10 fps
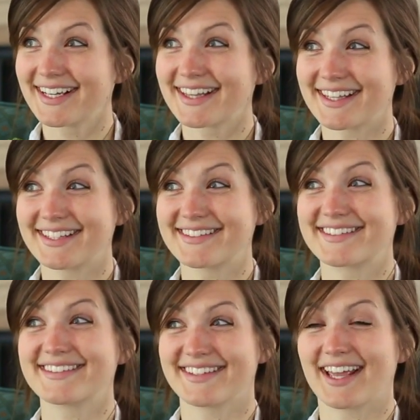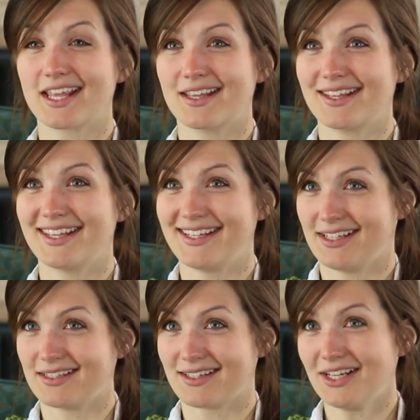this, like, he
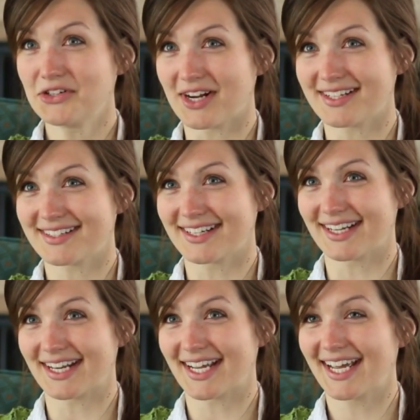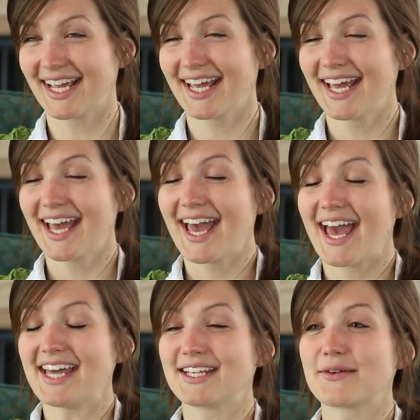is interested in it.
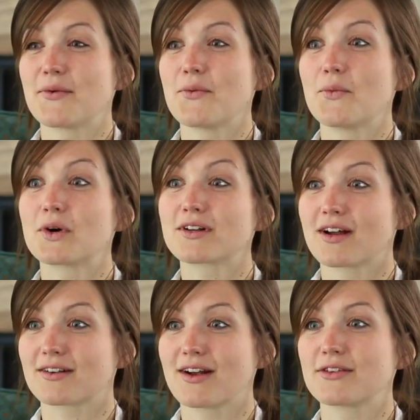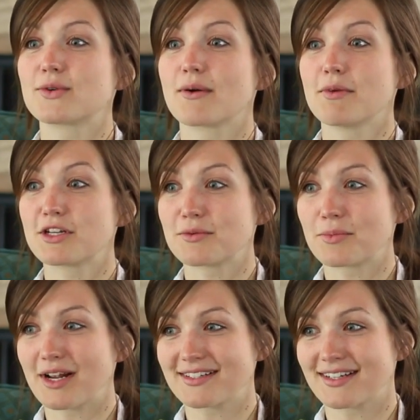And word got around to our mission
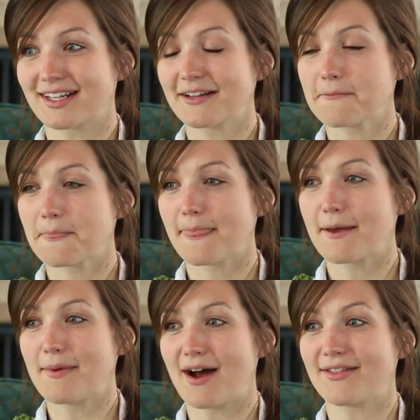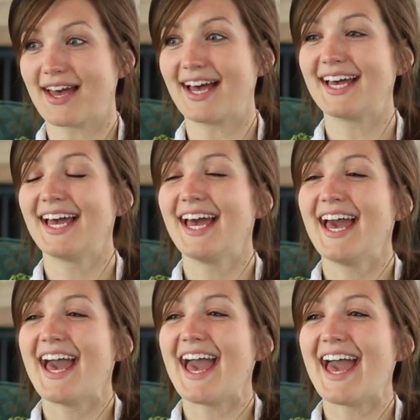president about that,
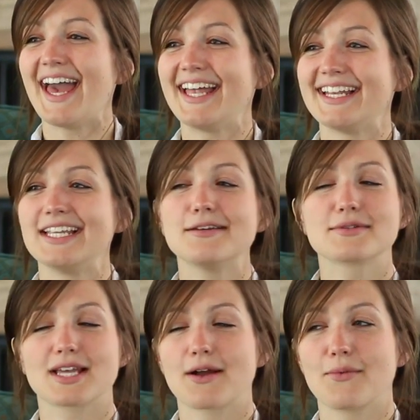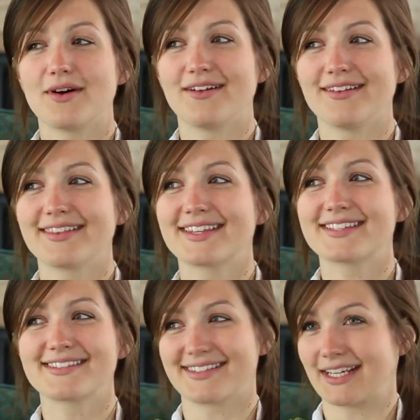and he was like, well,
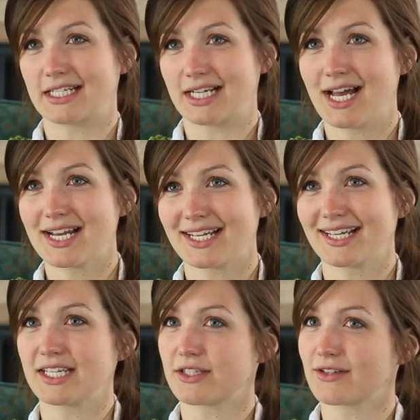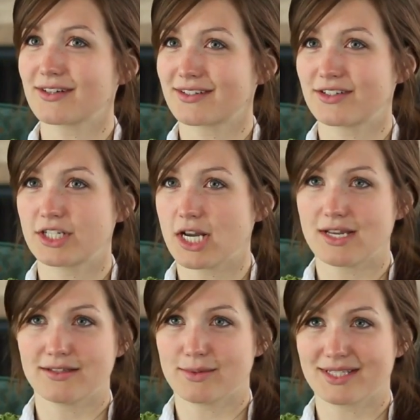this isn't going to cut it, because her
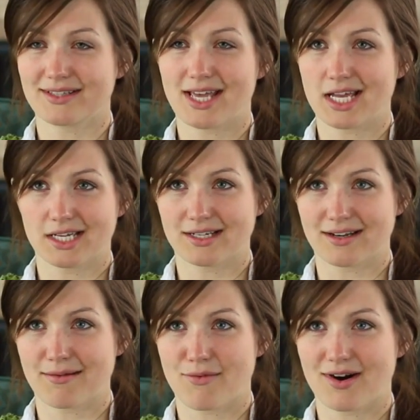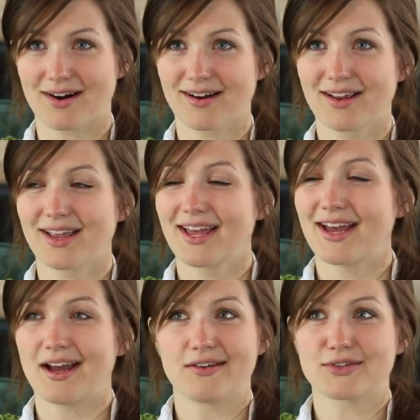Chinese wasn't that good anymore
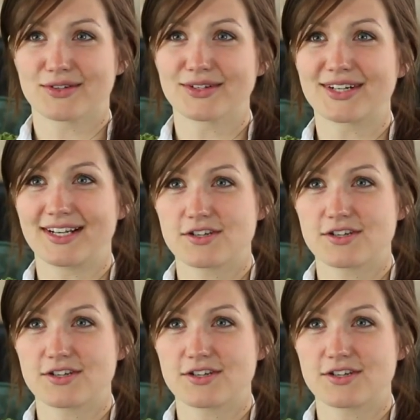after learning